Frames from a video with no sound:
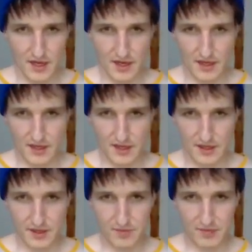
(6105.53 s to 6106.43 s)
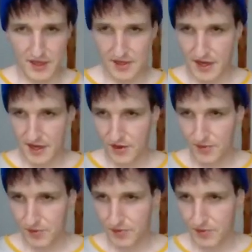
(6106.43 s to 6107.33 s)
I
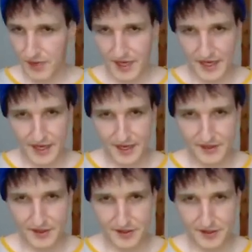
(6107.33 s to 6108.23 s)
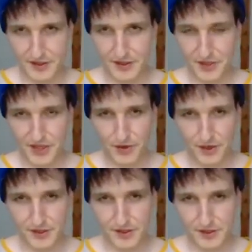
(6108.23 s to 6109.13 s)
hope we can
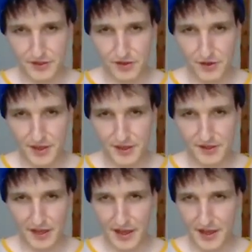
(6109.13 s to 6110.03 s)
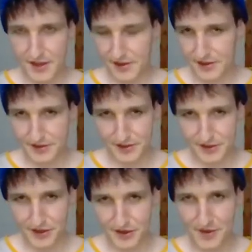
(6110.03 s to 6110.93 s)
record the Neu 3
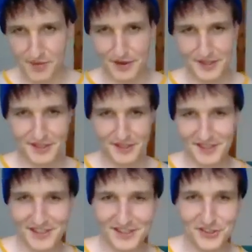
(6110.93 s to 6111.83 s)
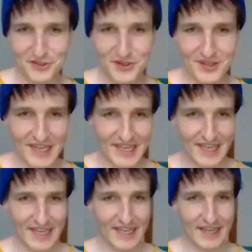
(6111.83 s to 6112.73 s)
composition in June, and
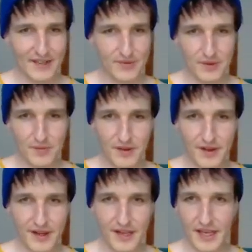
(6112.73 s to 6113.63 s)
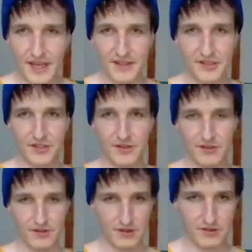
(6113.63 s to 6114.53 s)
then at one point I can show
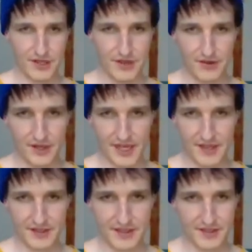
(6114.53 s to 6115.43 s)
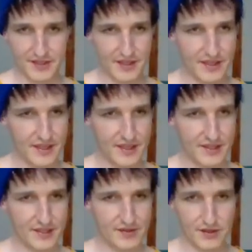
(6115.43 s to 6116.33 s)
you the recordings and
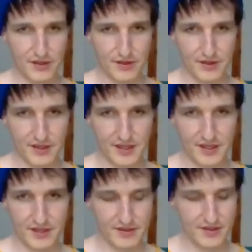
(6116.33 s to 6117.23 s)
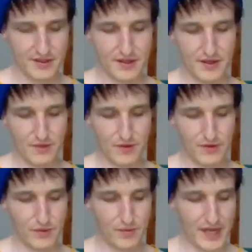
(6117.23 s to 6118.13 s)
the whole thing, what
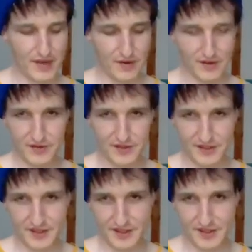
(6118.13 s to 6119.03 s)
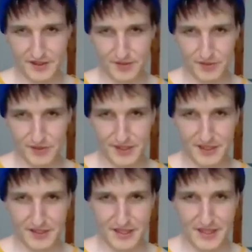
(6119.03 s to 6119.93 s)
we made out of it
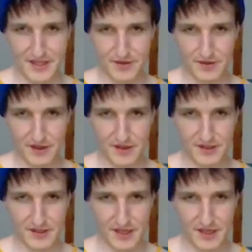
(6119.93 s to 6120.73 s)
musically, with this